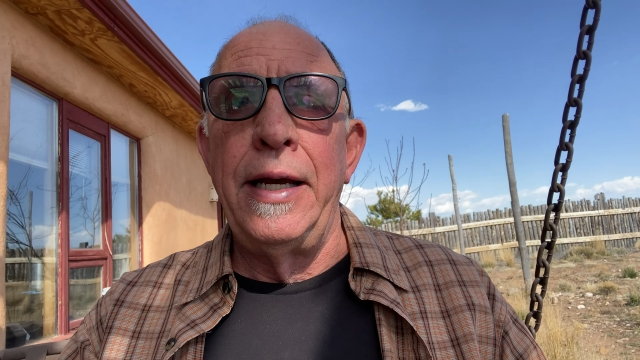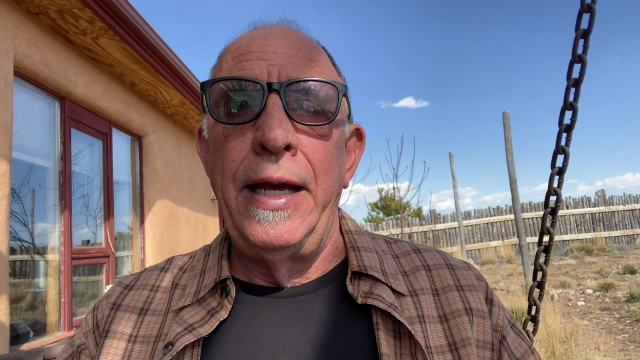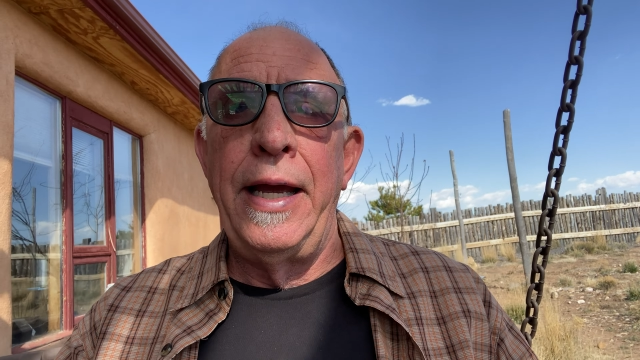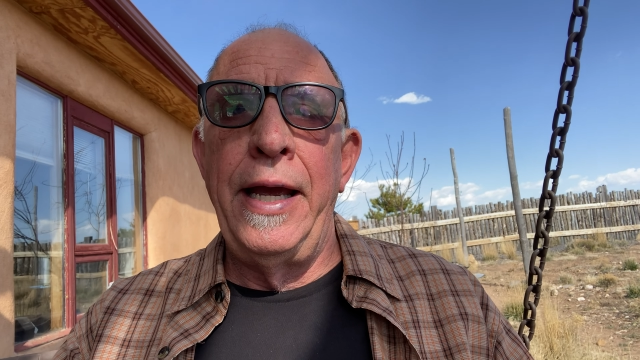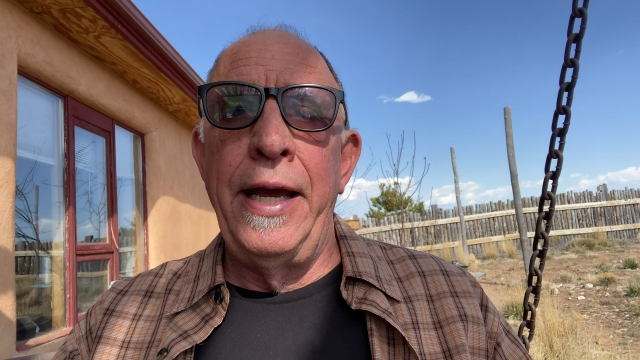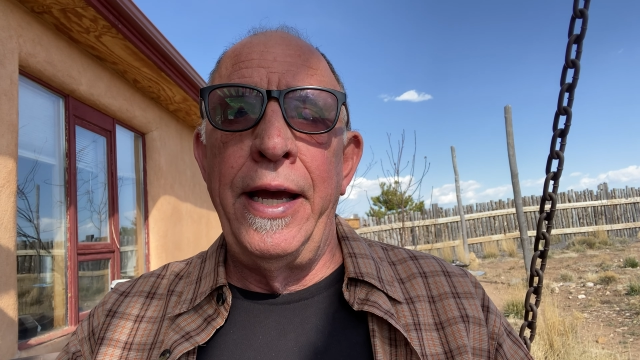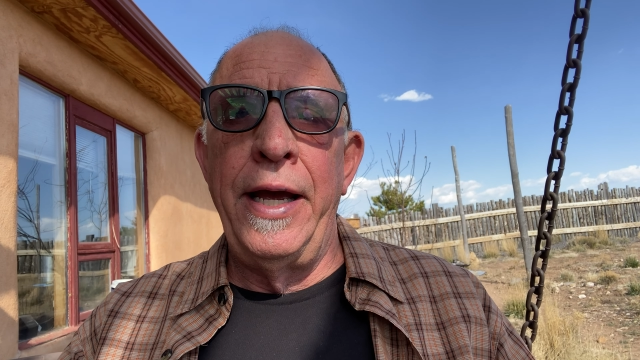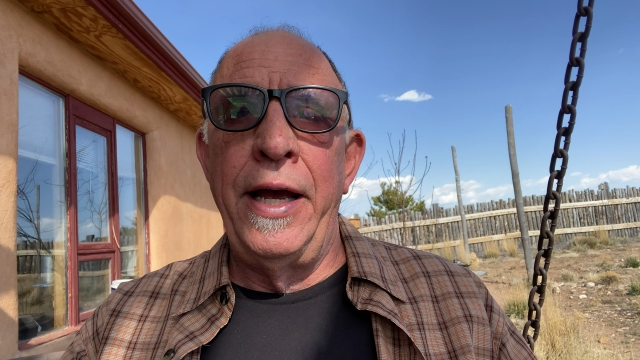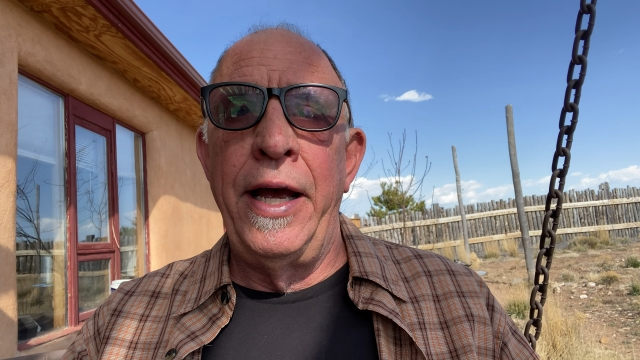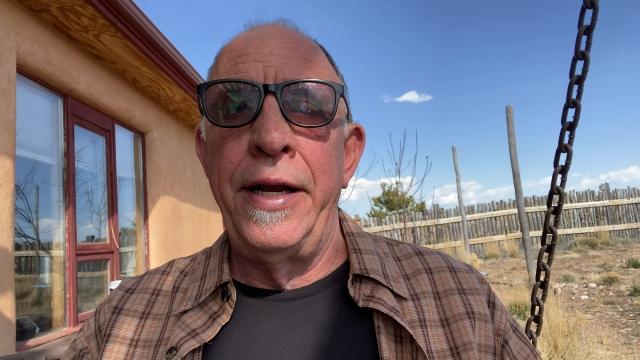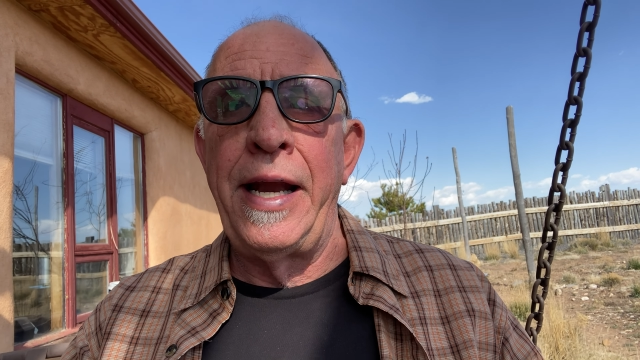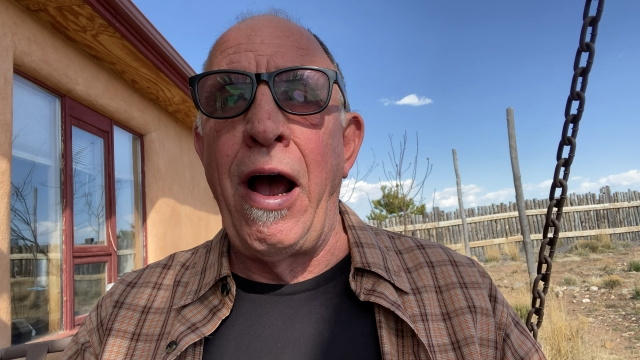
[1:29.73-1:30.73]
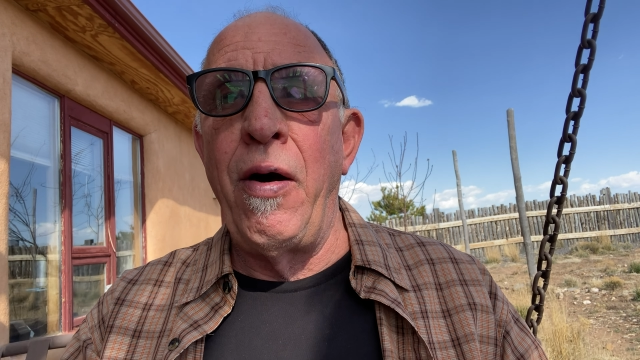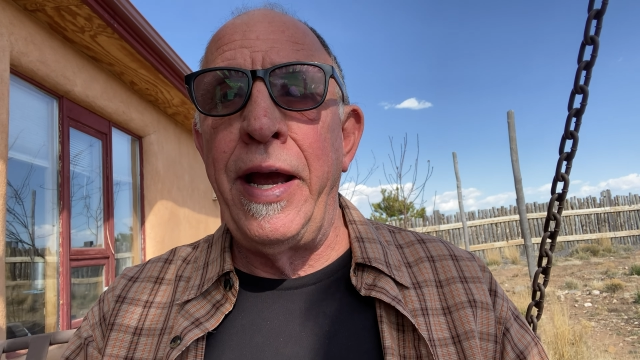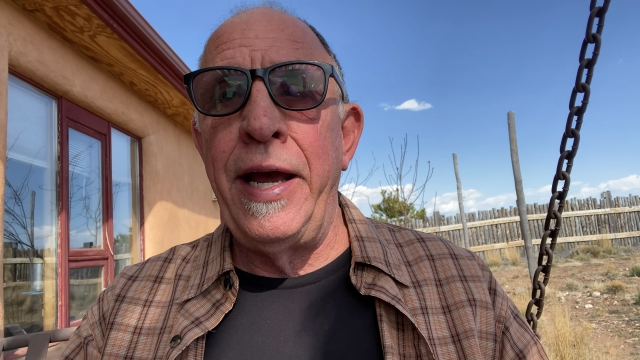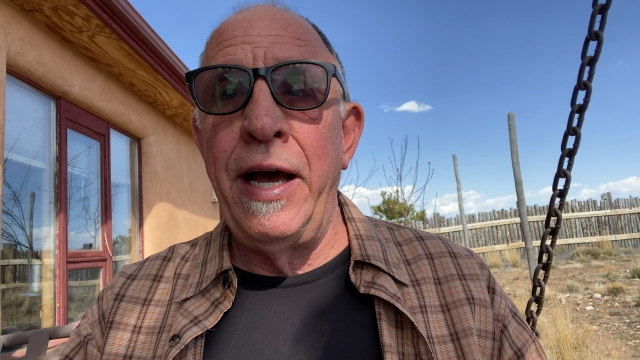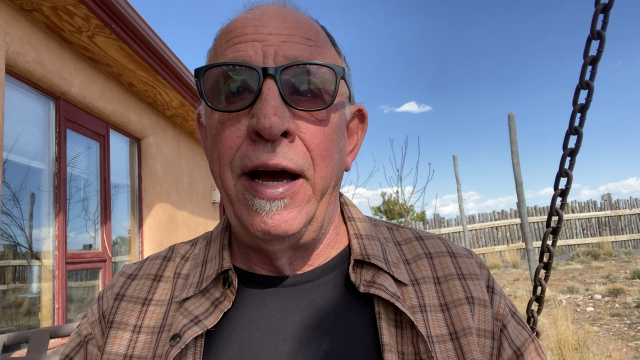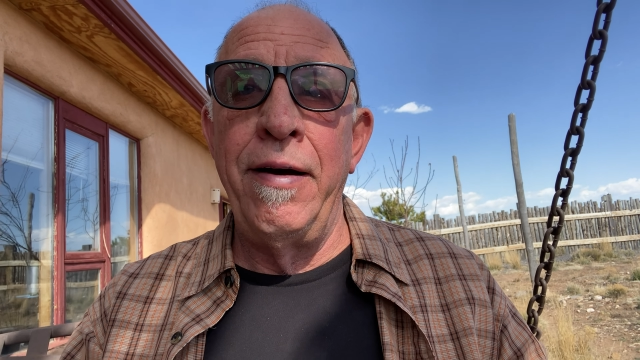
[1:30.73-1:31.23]
And now I
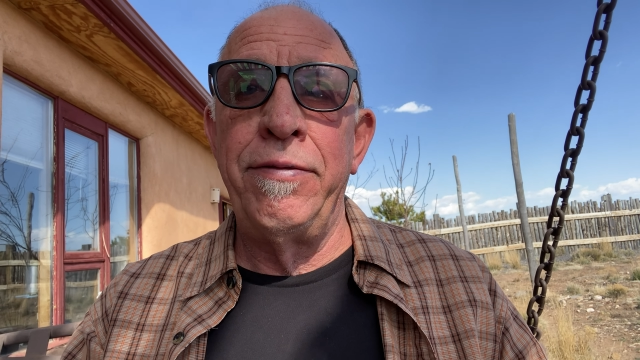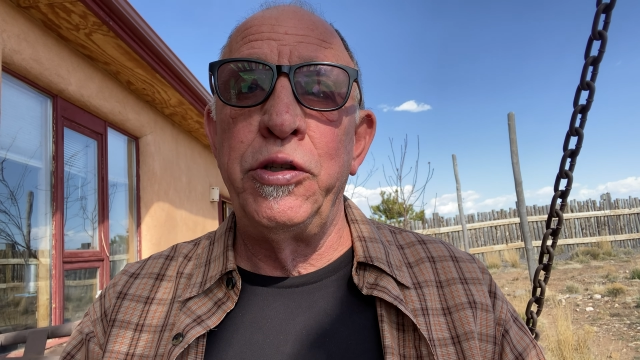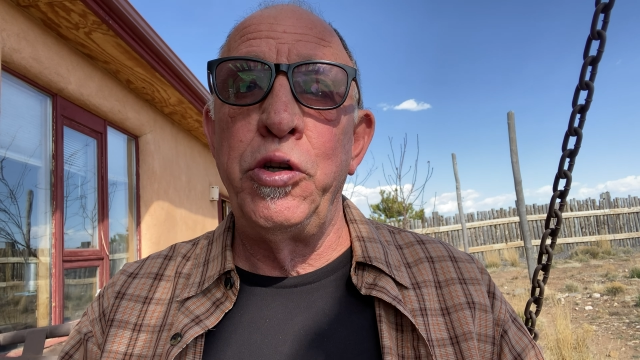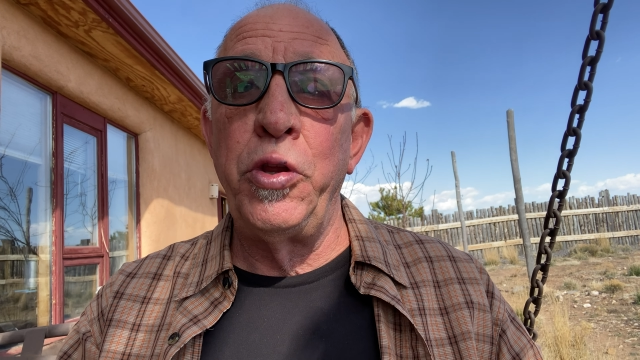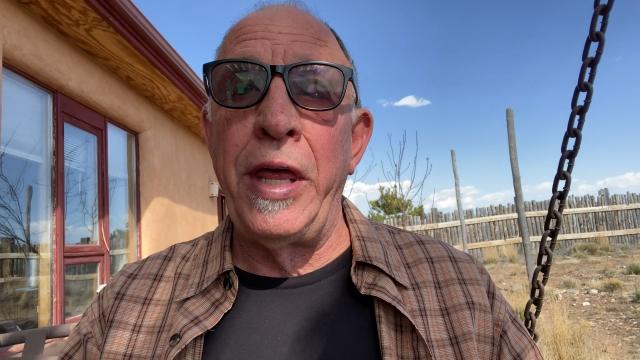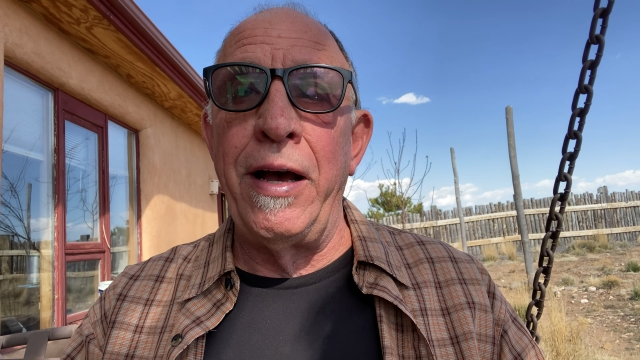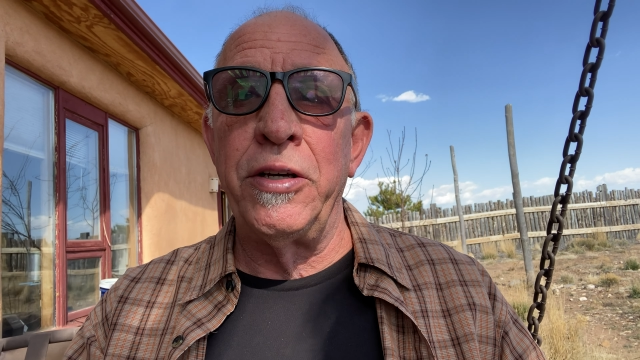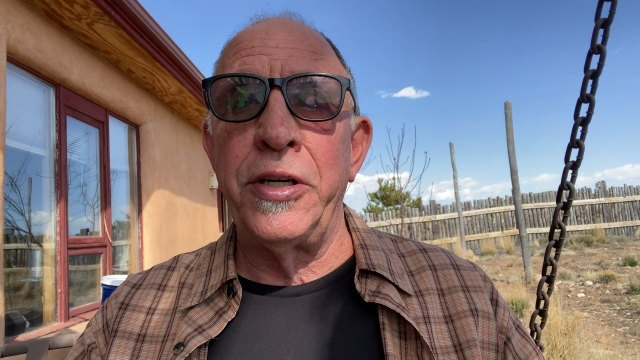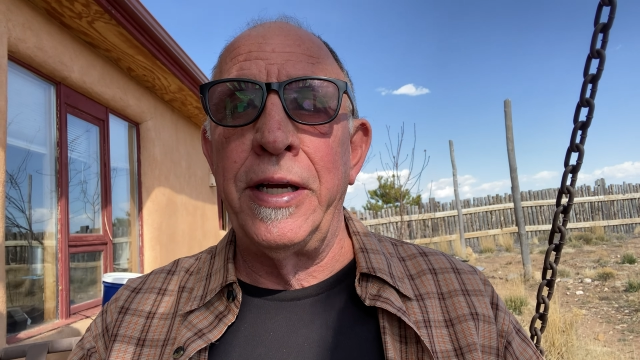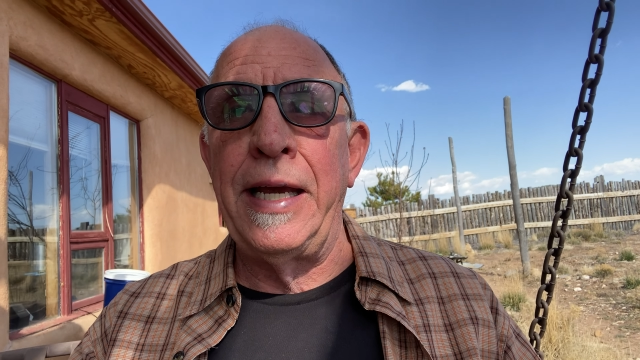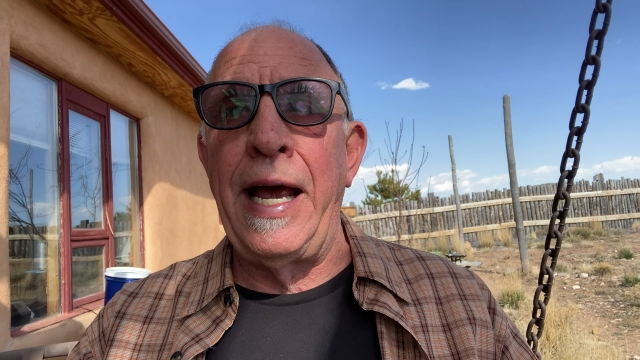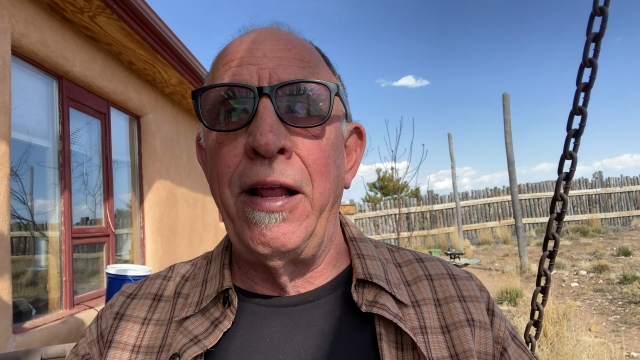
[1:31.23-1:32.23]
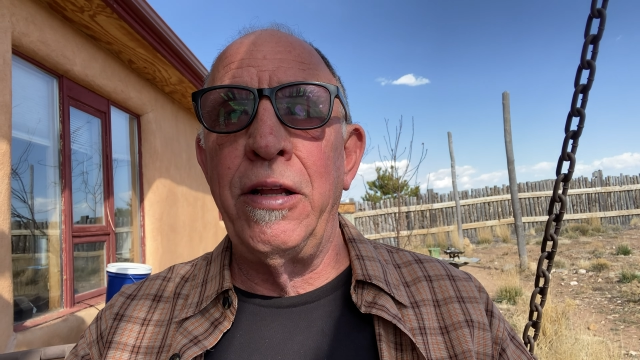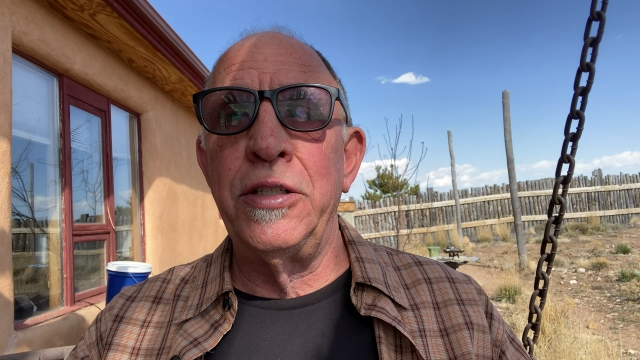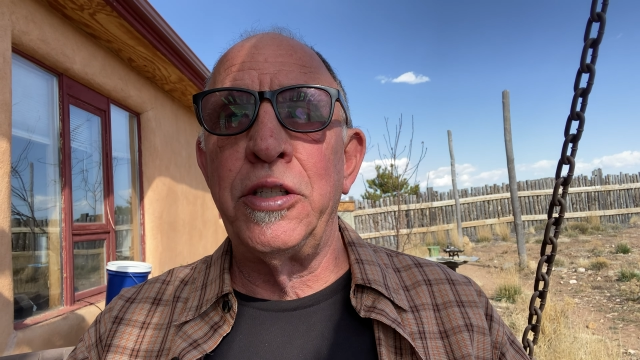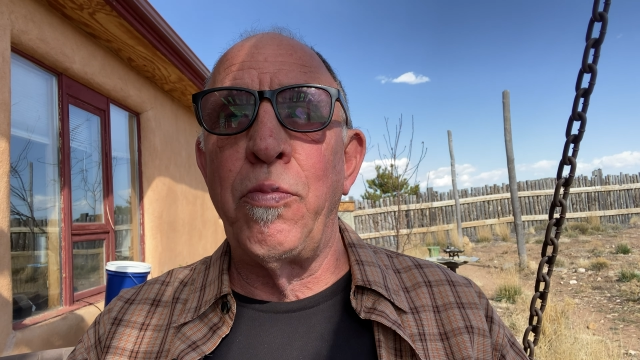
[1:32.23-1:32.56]
have 2,000 gallons